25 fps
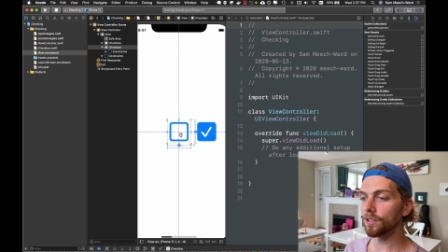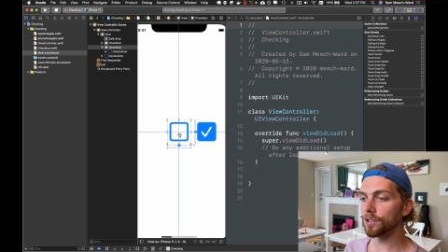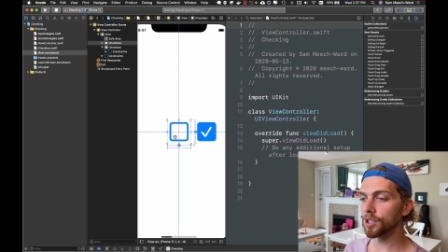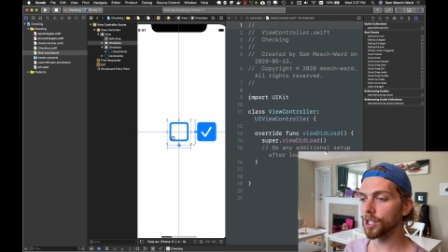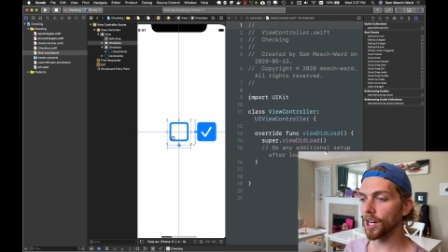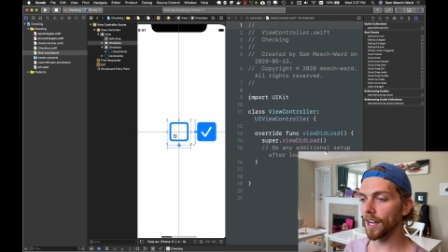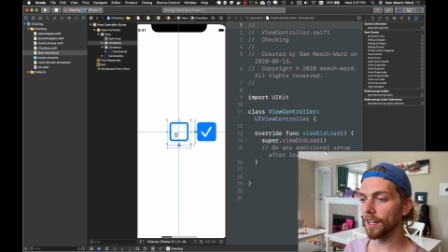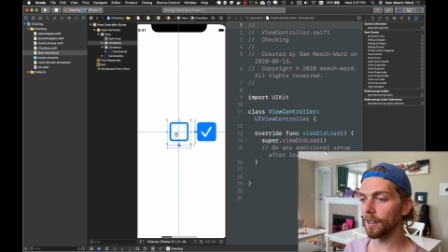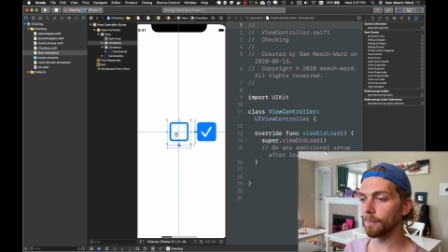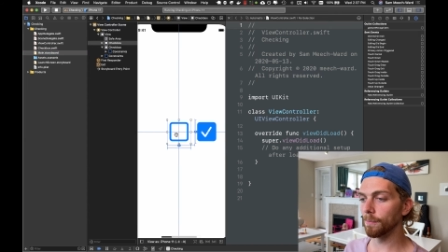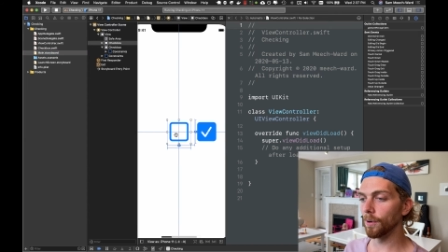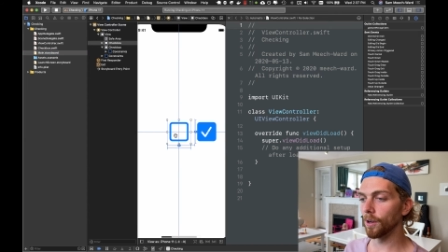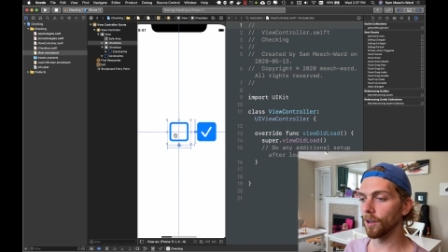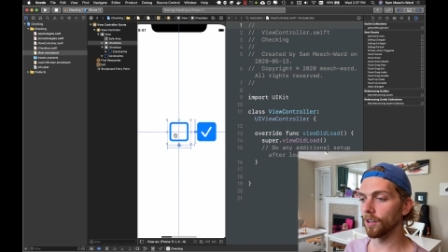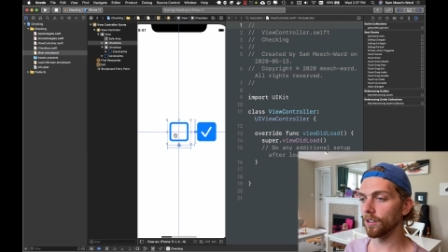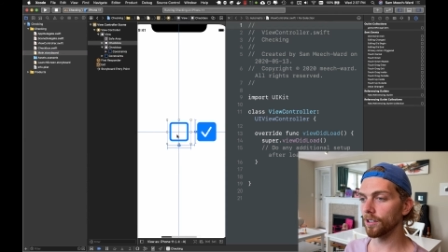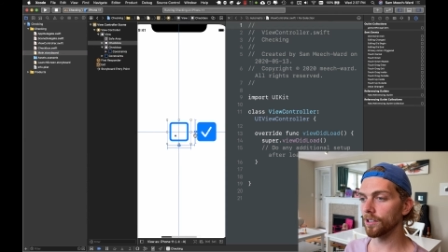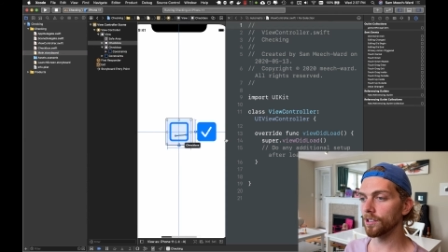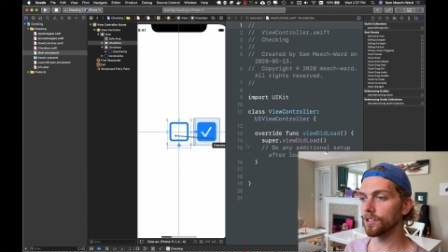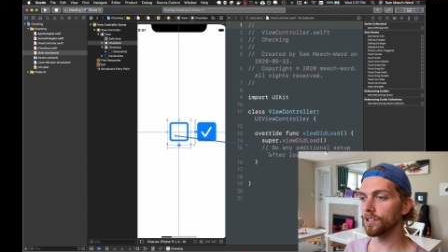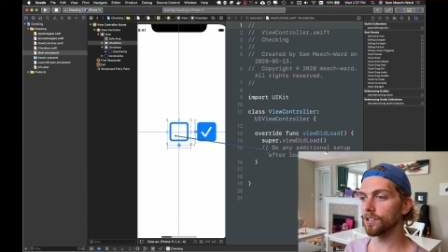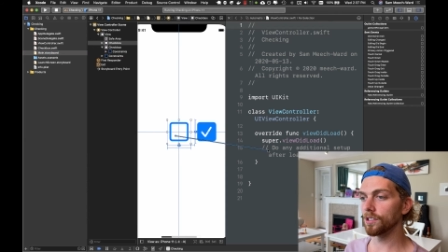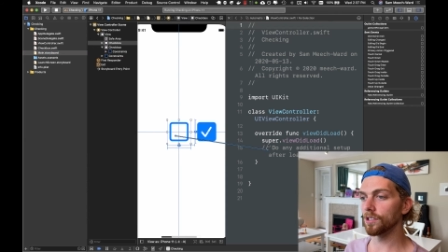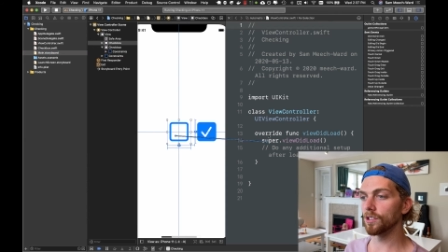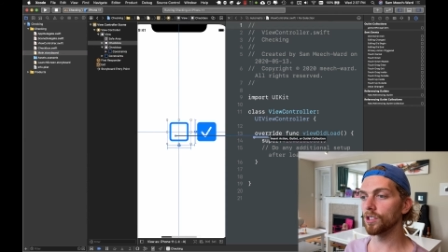
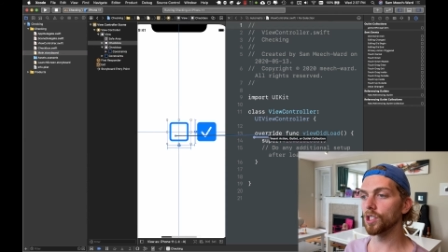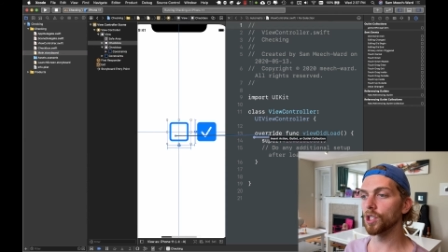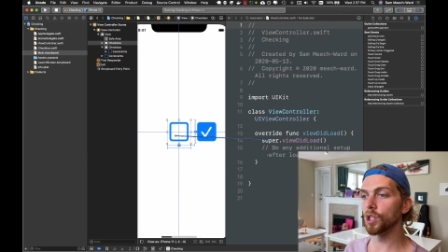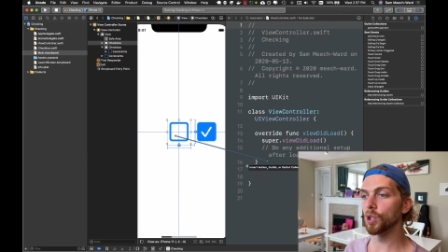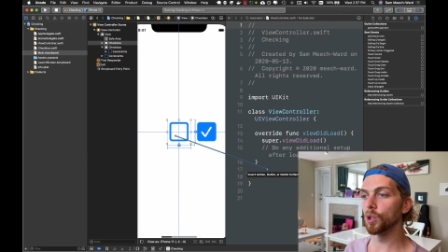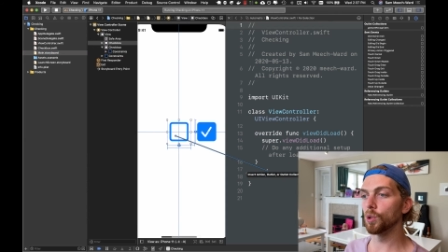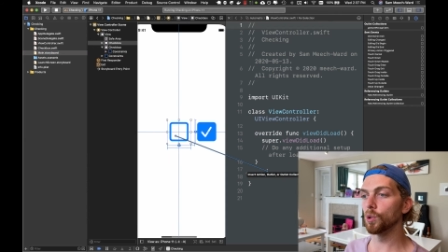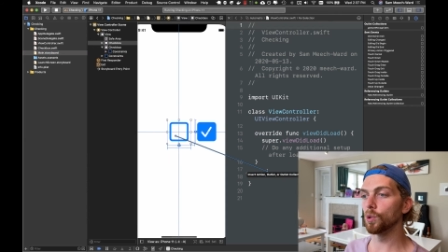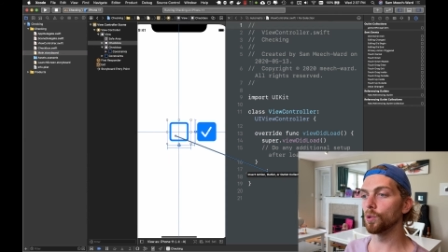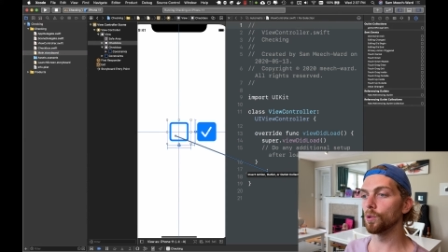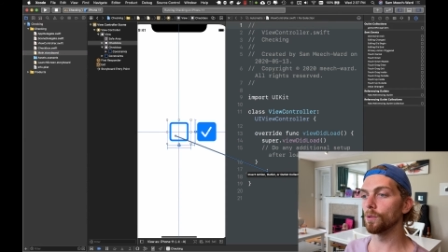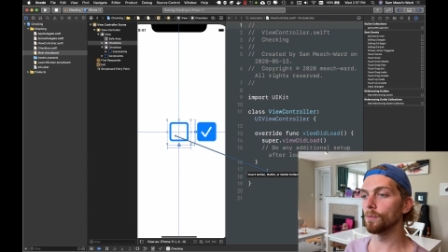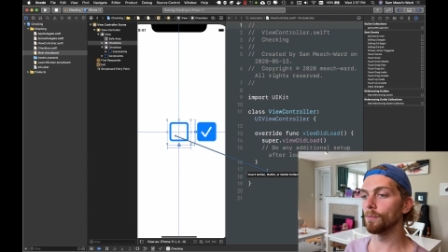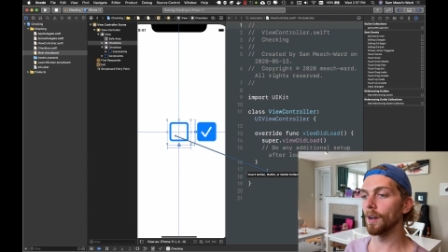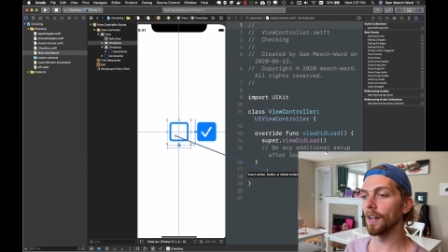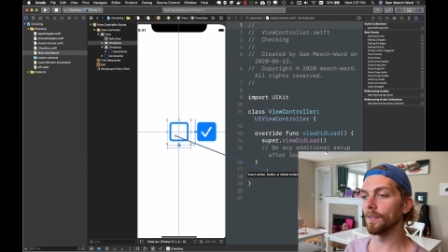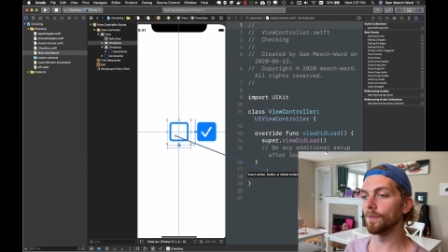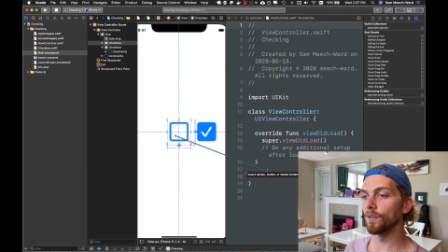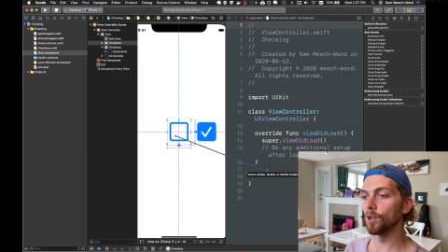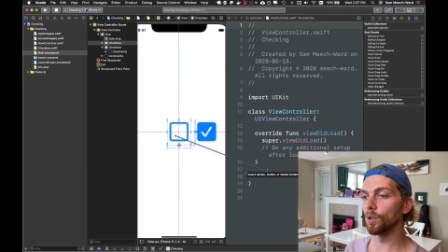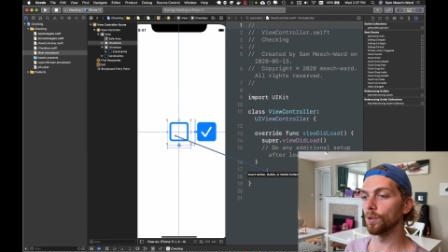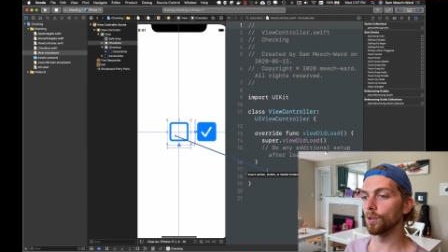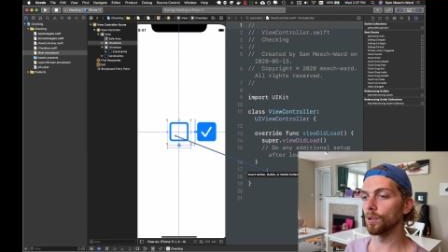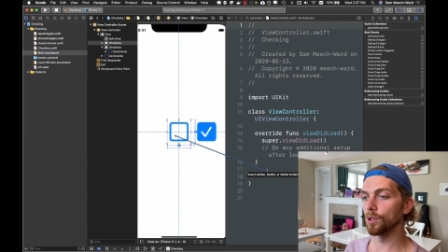checkbox to my view